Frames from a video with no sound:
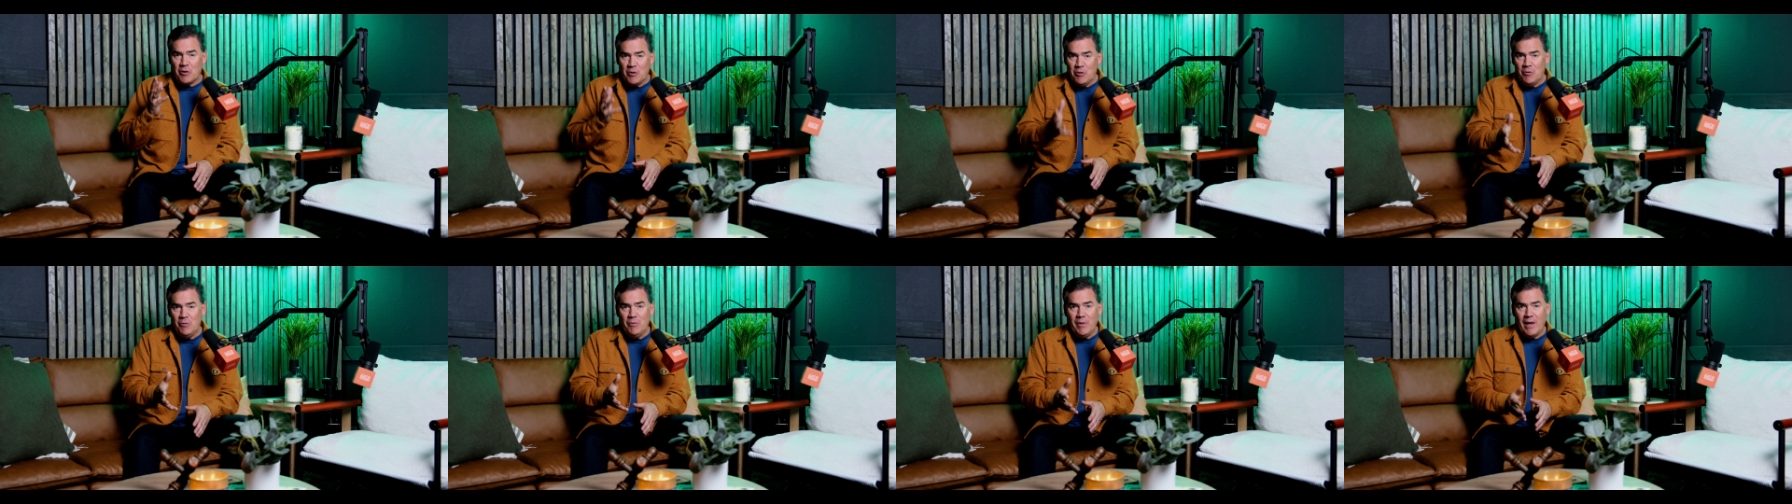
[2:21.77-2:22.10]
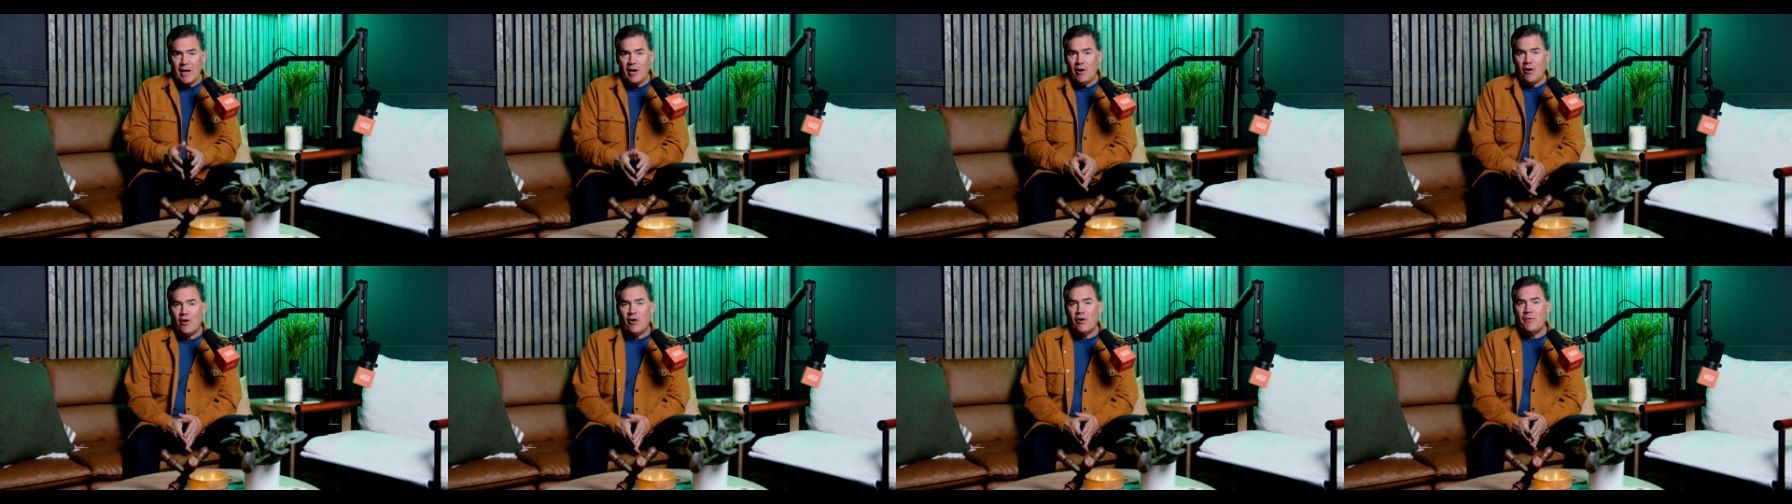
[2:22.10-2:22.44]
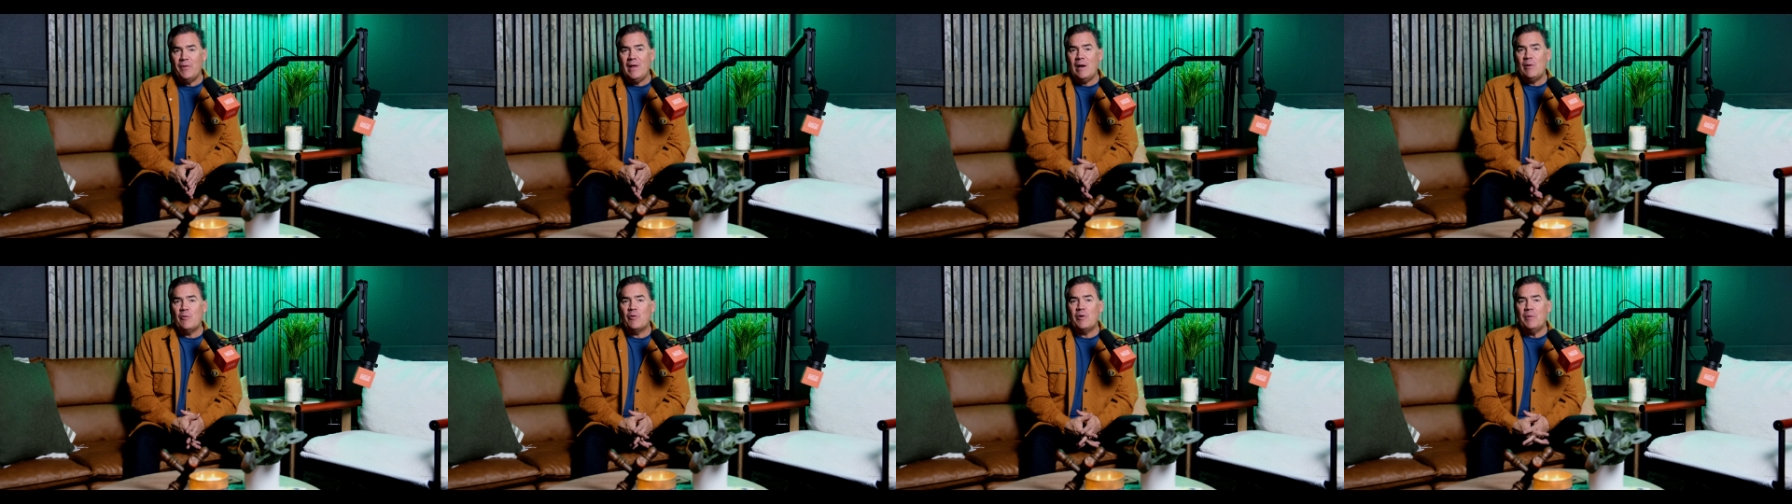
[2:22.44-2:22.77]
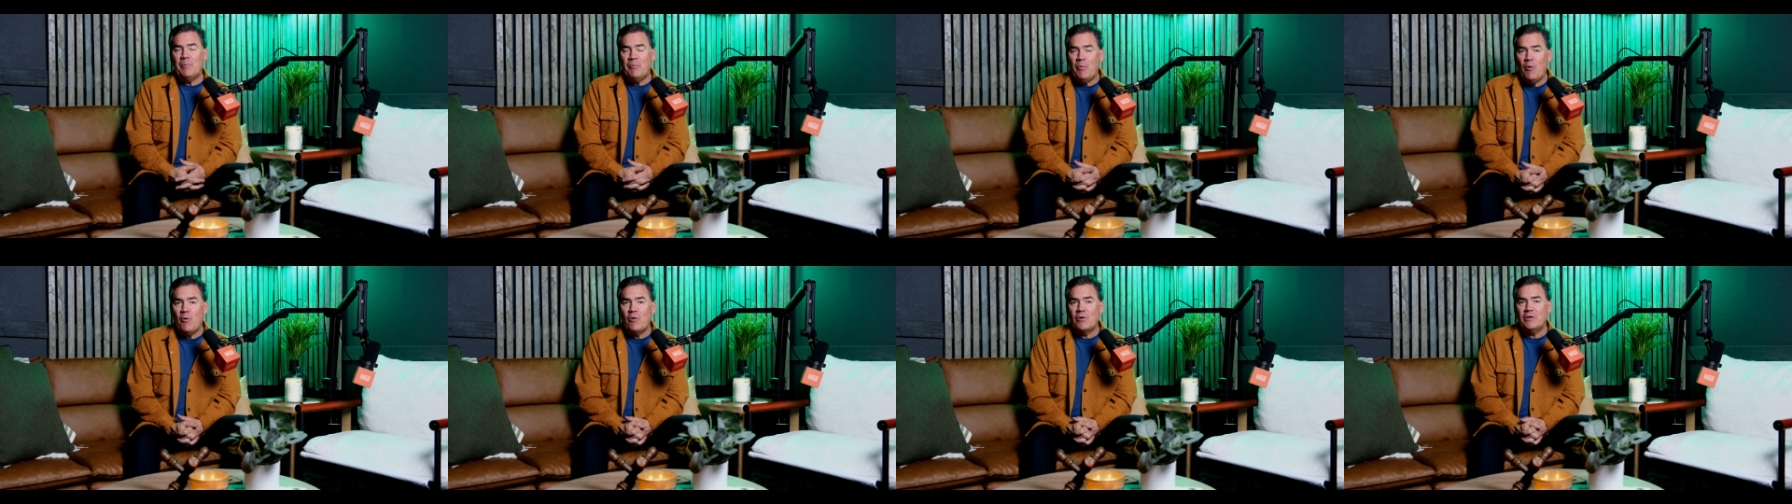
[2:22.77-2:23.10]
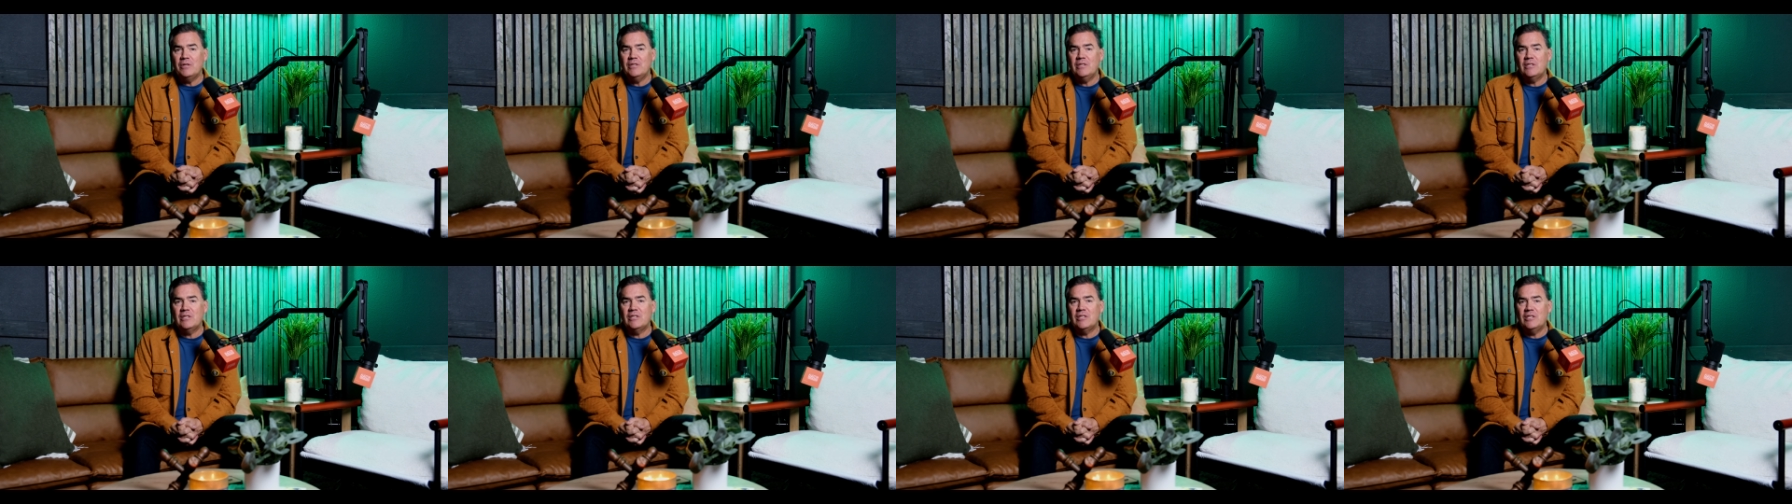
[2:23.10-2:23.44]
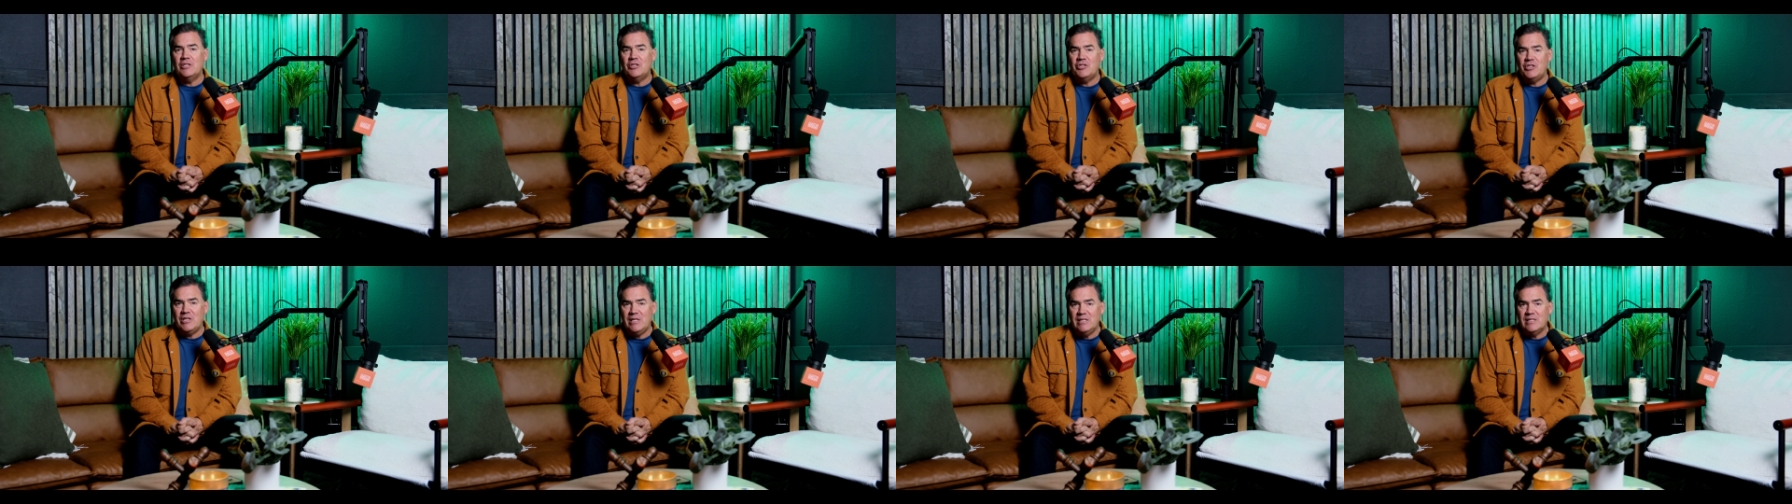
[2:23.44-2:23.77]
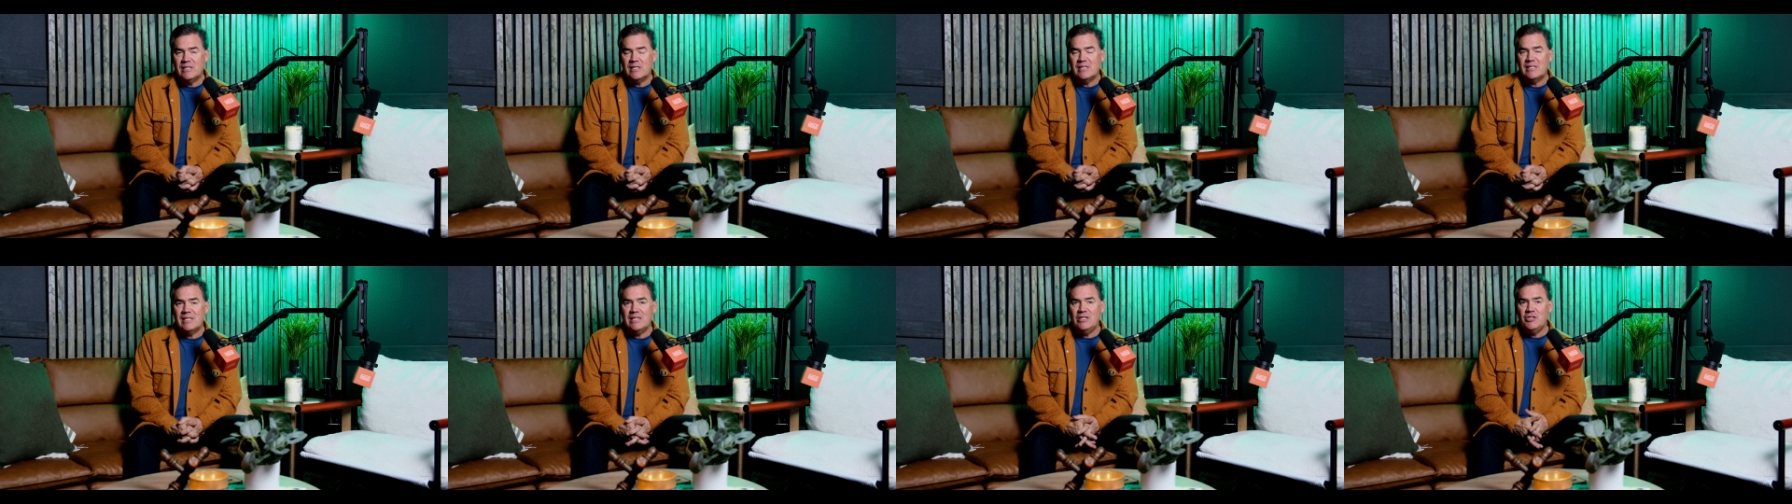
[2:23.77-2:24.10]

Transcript: who they are, they were important to Jesus.